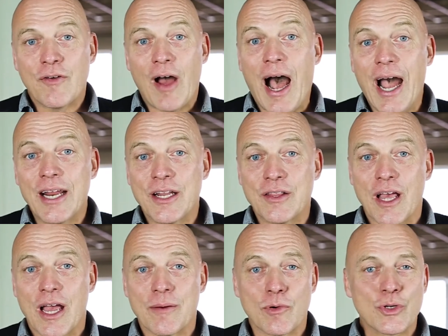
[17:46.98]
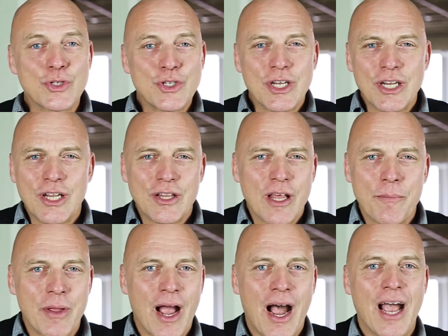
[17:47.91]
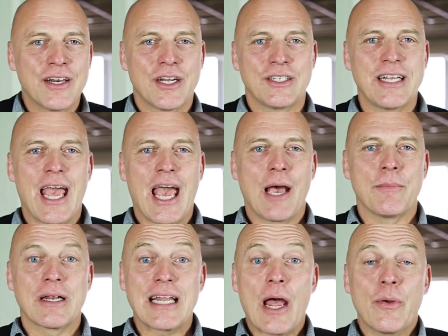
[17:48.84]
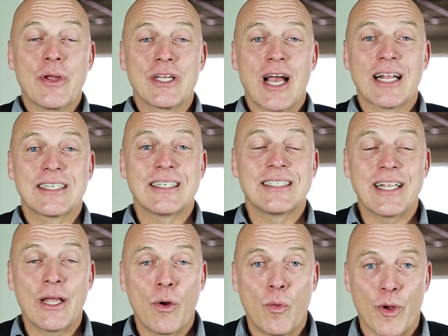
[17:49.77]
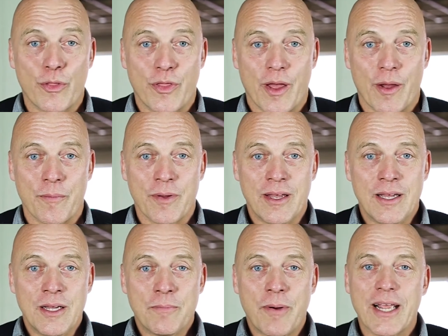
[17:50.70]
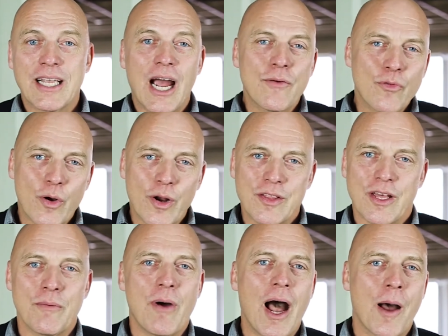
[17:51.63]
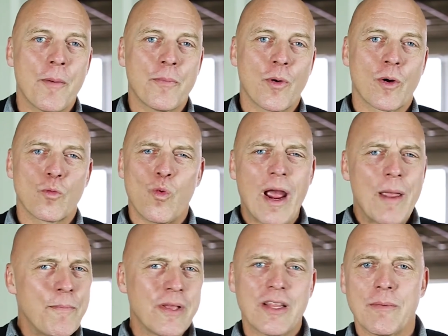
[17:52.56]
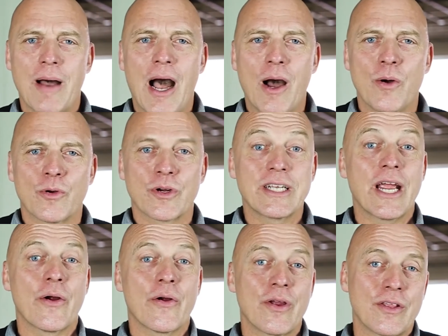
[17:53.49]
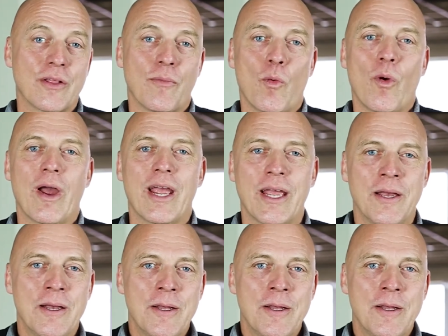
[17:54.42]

of hiding them or sinking them behind a dam, allowing God to deal with them by covering them up or wiping them out or carrying them away.